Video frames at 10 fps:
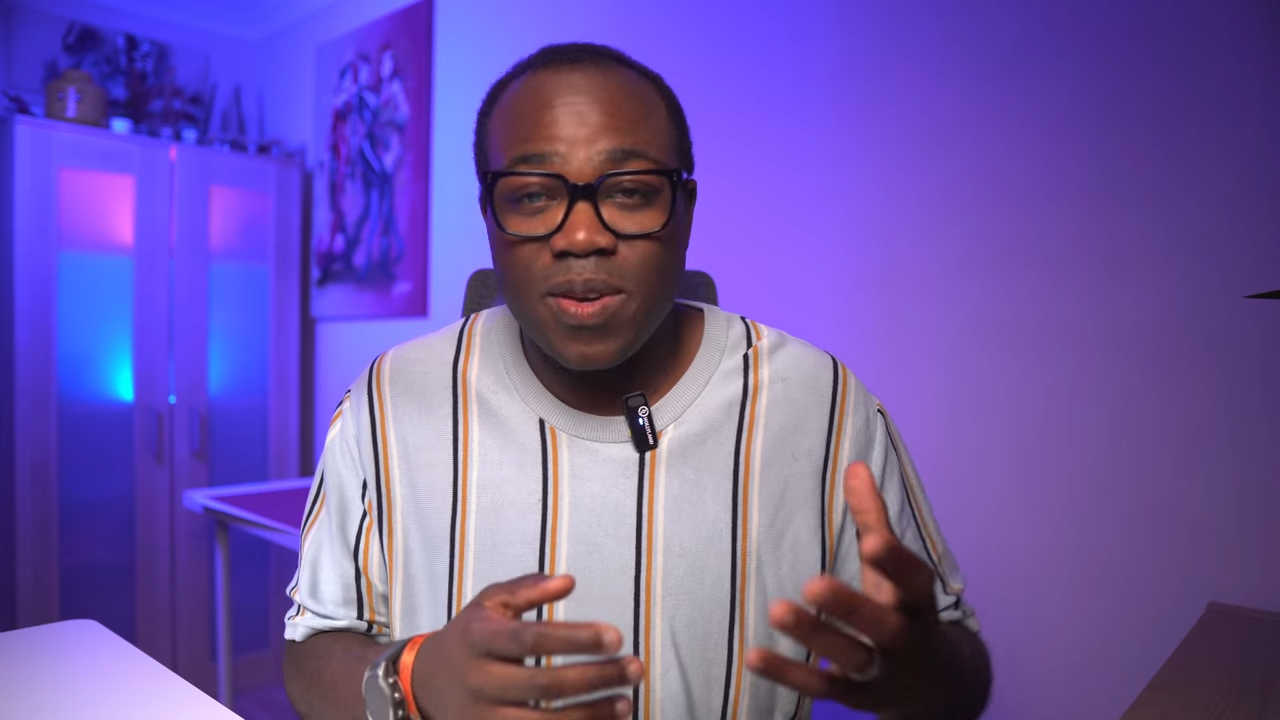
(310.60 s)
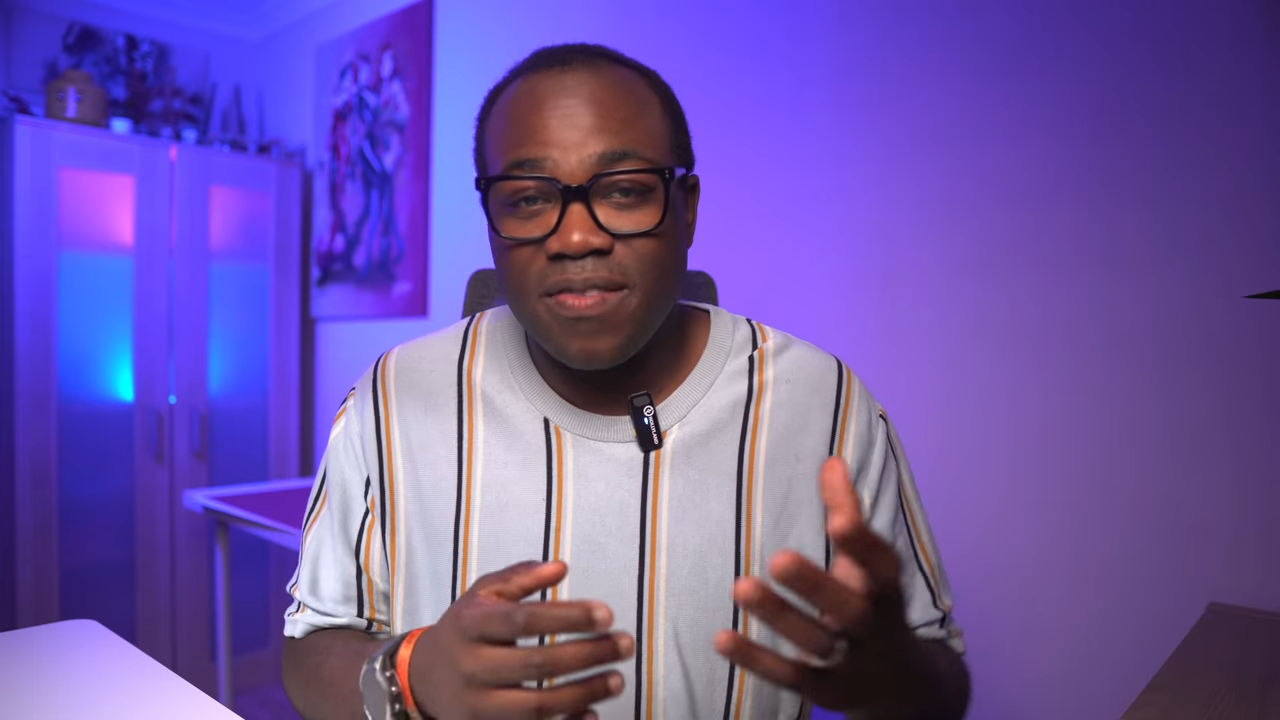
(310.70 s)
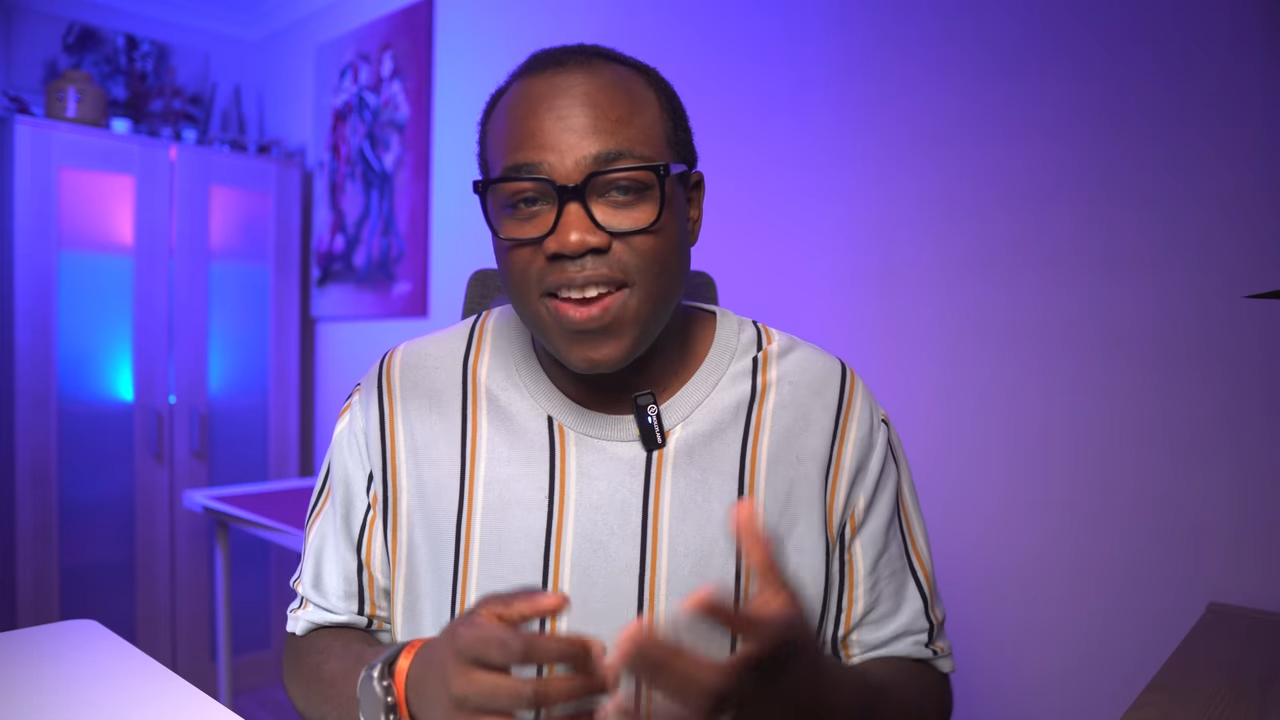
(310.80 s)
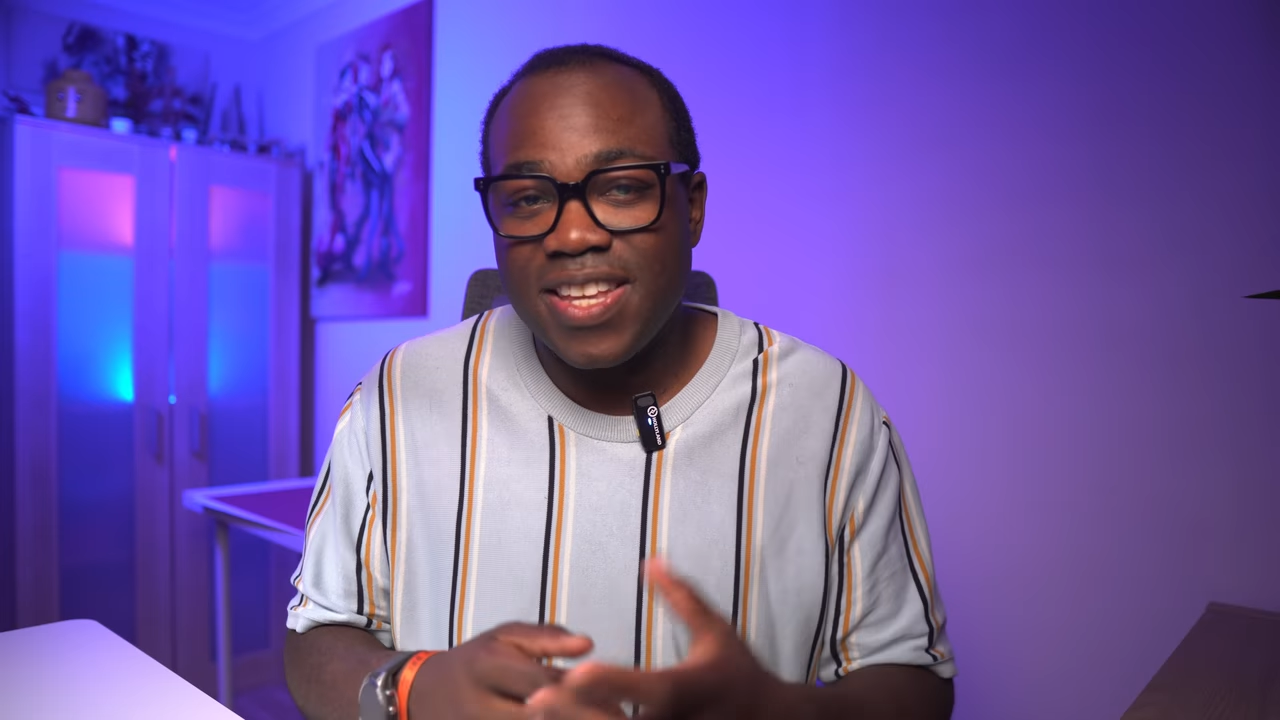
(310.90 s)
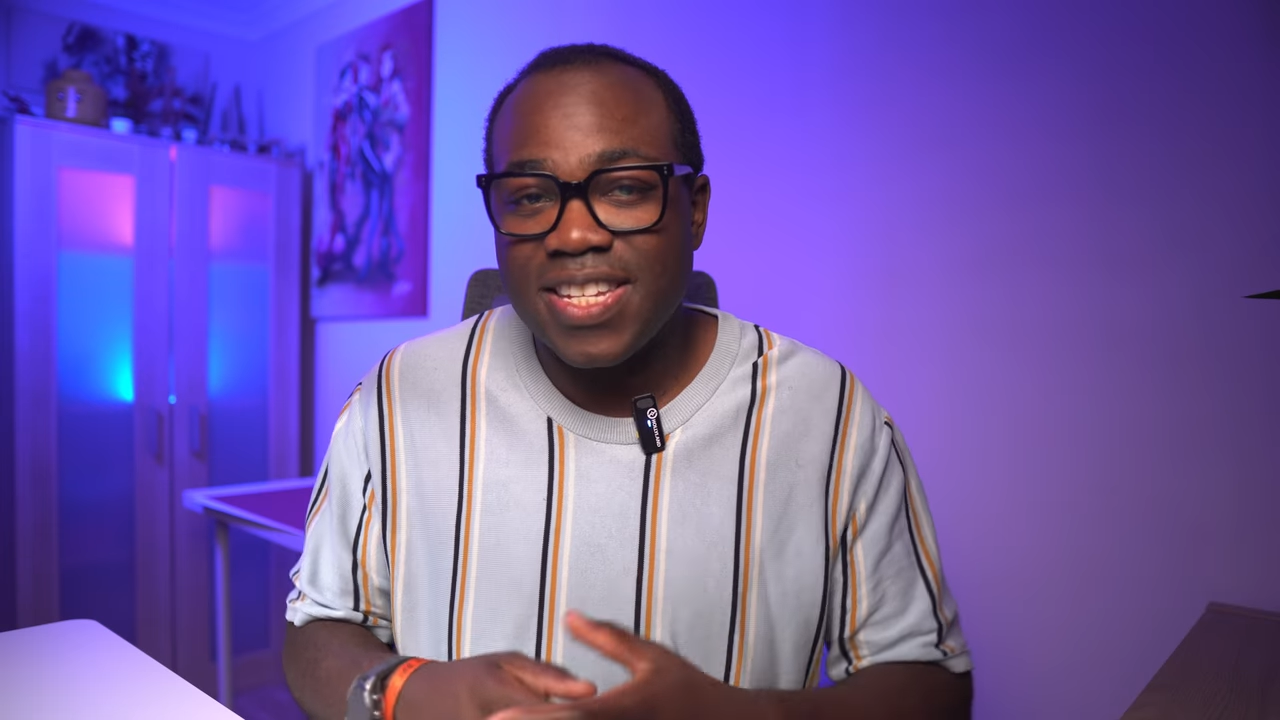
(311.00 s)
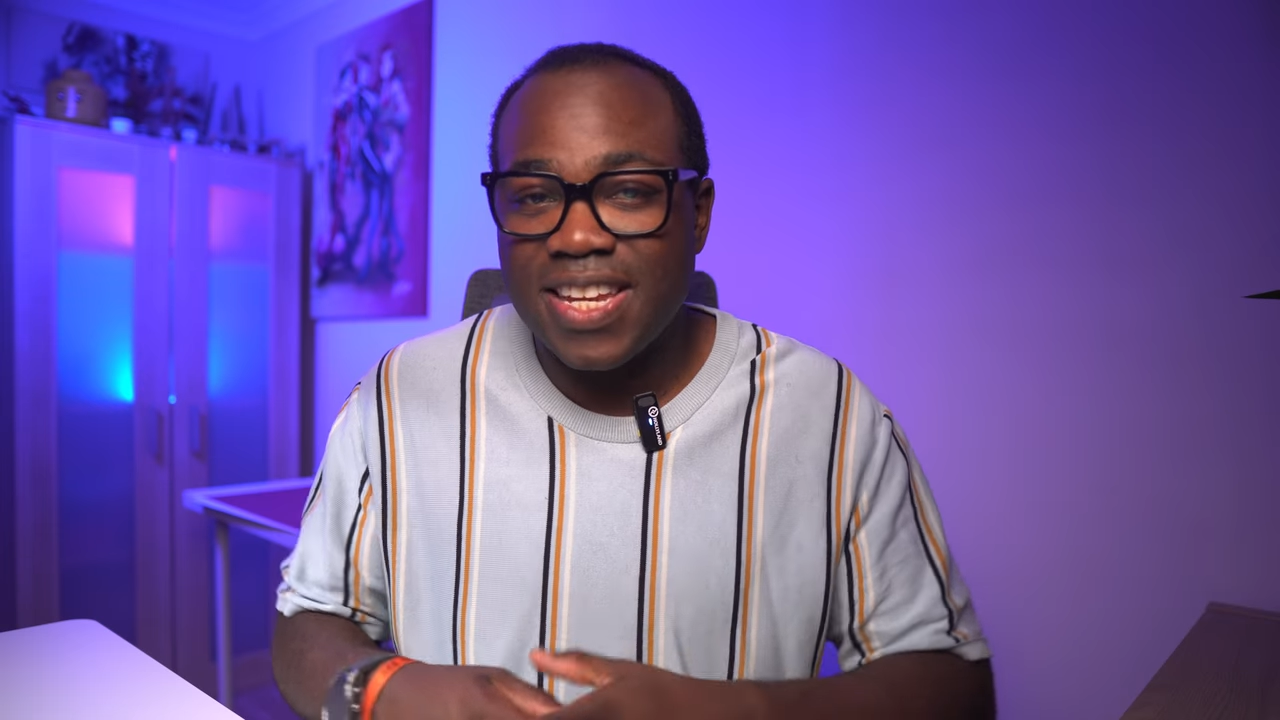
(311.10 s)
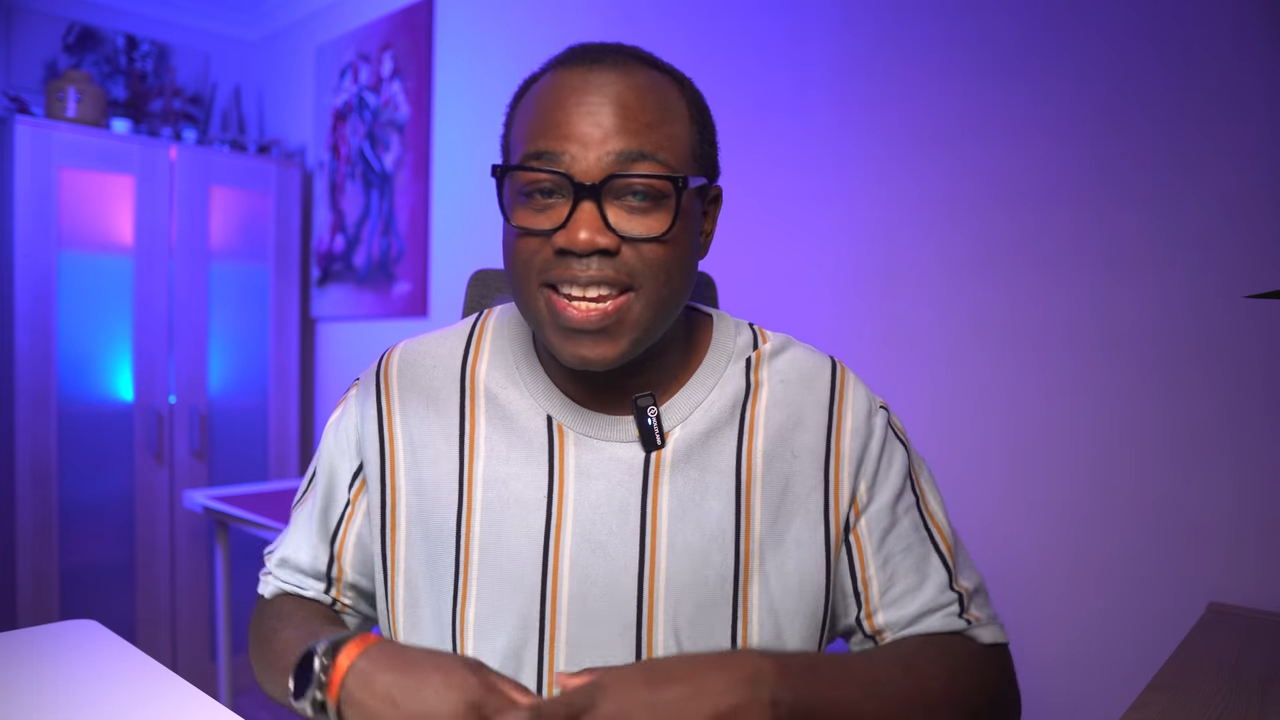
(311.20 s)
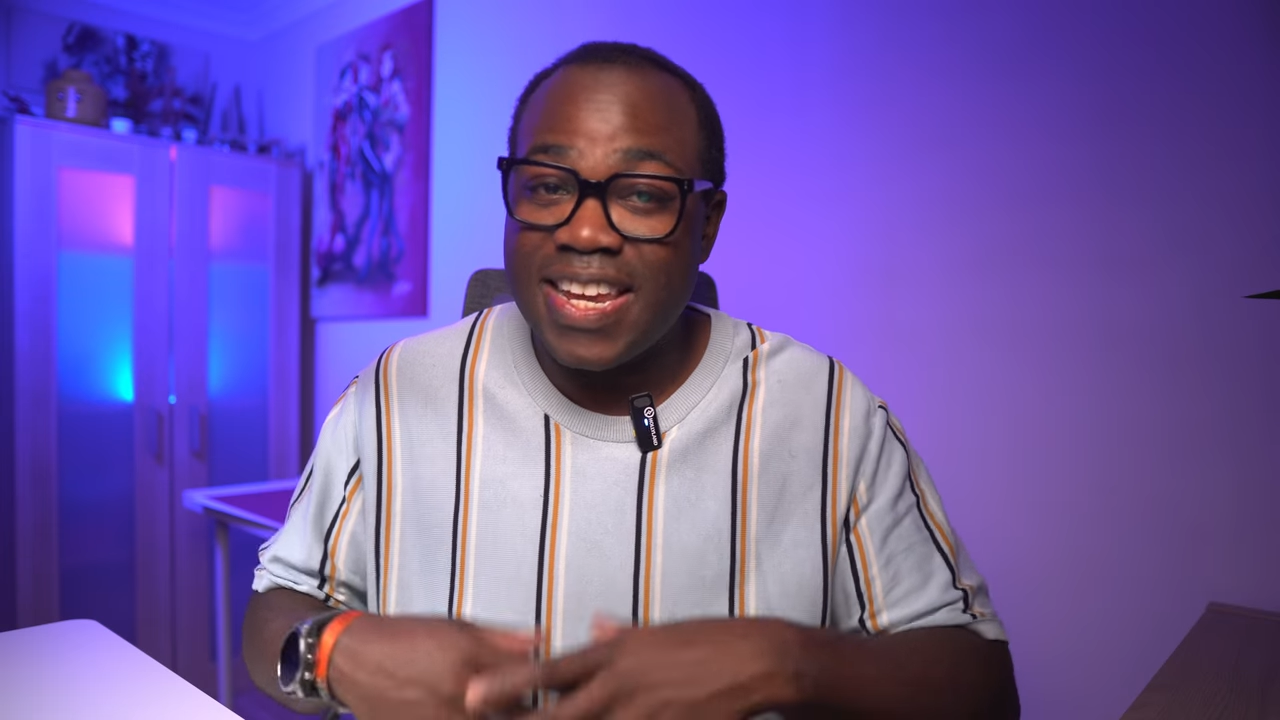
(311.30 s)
where fans can